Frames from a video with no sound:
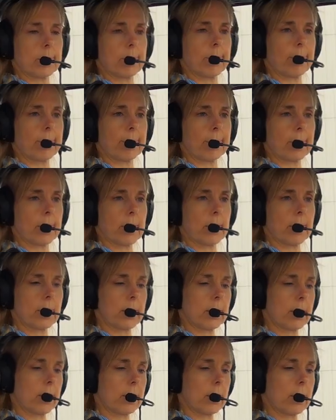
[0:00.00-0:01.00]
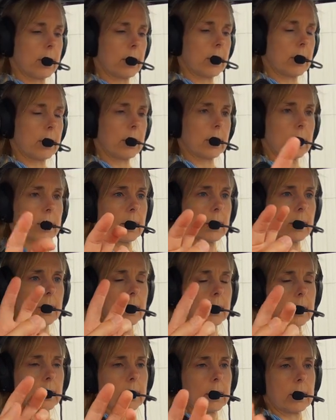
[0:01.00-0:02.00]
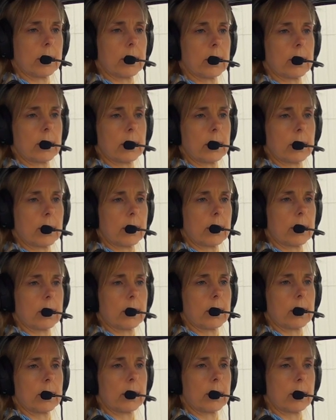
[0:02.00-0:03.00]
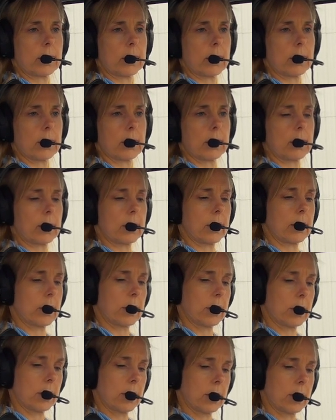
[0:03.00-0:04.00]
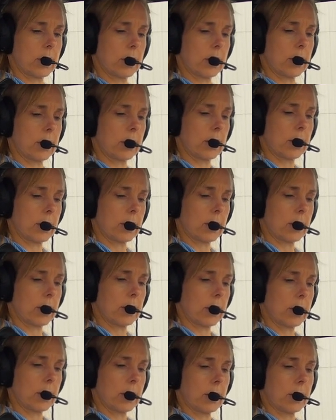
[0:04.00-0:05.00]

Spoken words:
This person isn't speaking.